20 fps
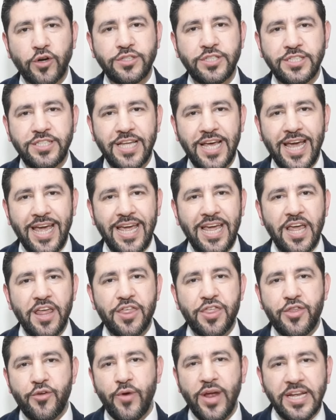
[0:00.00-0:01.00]
today.
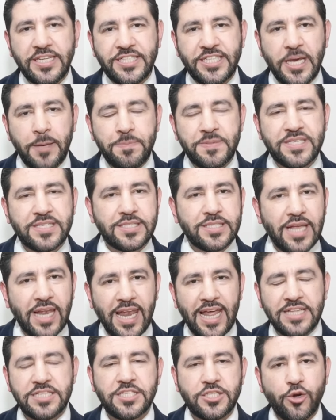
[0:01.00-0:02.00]
3 tips.
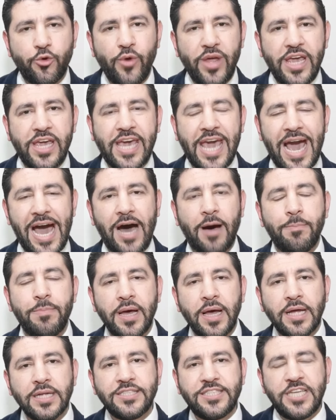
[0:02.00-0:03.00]
Let's recap.
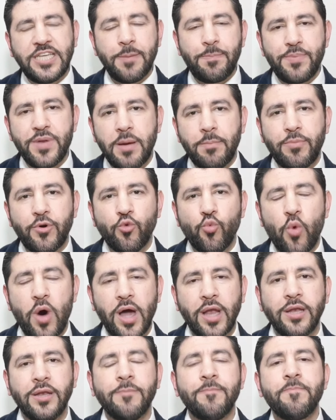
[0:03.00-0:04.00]
Tip number
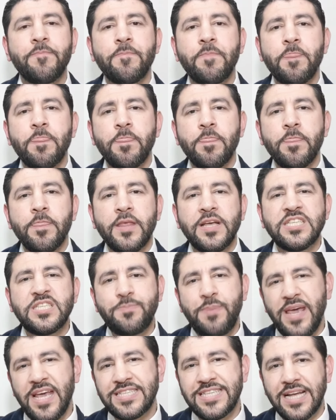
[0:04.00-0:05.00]
1,
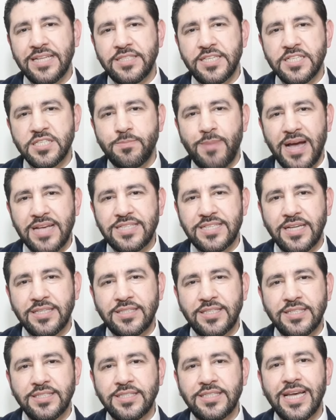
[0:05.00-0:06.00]
speak sentence by
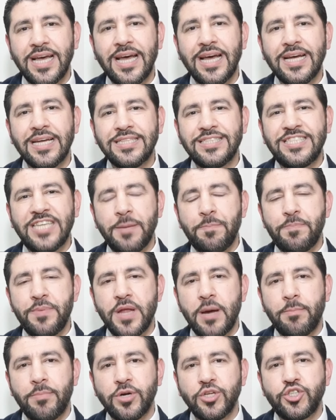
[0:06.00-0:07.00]
sentence. Tip
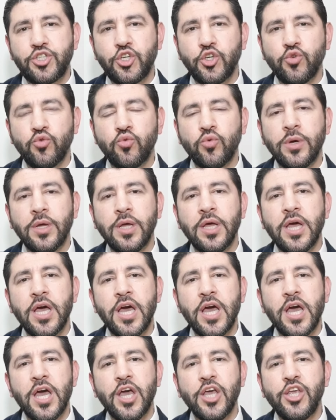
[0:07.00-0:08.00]
number 2,
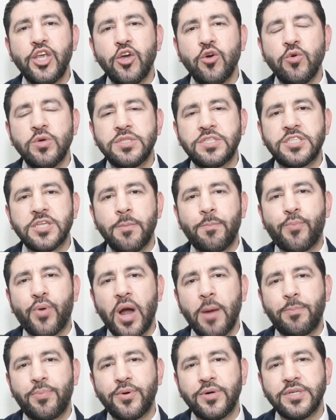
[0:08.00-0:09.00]
use
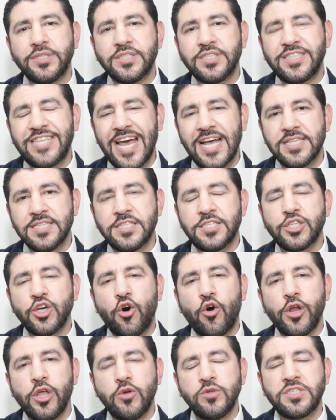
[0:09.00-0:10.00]
proper tense
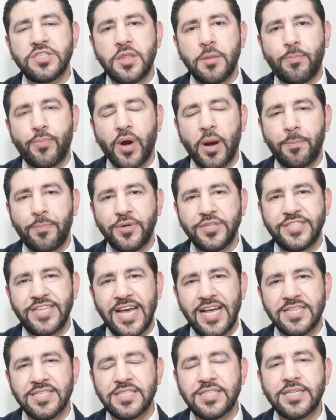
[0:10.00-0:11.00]
or use the proper
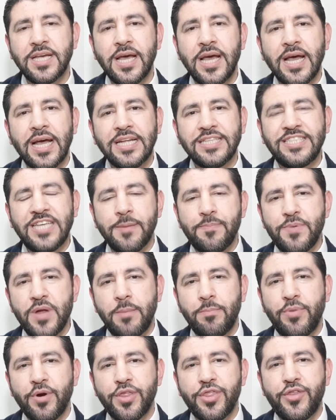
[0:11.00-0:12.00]
tense. Tip
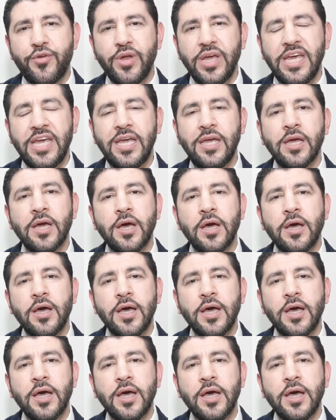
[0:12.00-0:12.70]
number 3,